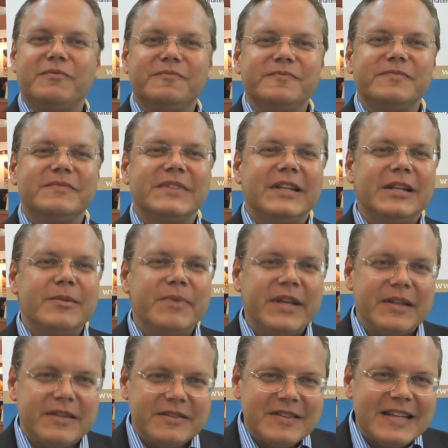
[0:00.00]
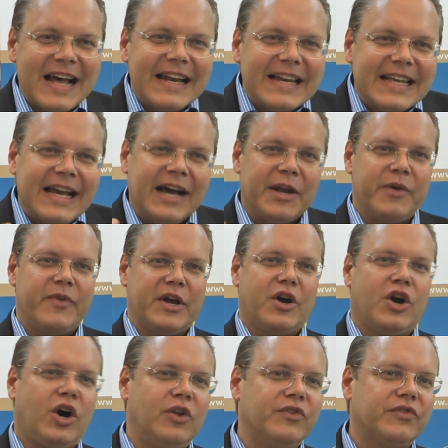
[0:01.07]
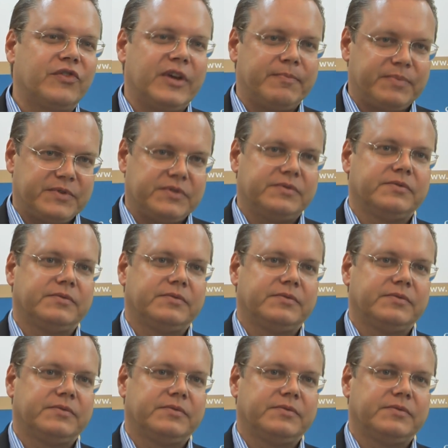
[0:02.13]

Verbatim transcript: a little bit that kind of a concept,